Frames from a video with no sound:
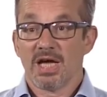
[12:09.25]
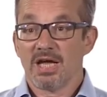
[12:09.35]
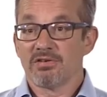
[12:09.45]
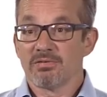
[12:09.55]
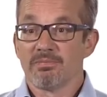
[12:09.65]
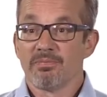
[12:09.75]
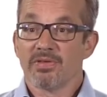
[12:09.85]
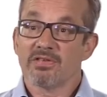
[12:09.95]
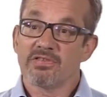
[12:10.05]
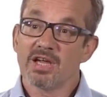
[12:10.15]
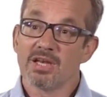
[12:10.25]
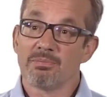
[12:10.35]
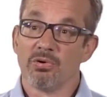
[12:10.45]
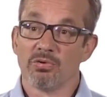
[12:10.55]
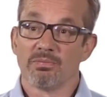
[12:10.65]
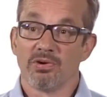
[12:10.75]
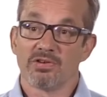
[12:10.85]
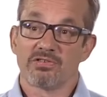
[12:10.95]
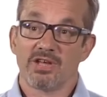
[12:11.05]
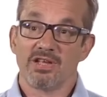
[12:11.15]
And a second important
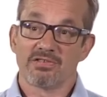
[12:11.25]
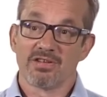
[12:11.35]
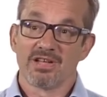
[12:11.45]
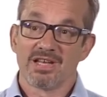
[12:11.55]
point to say is,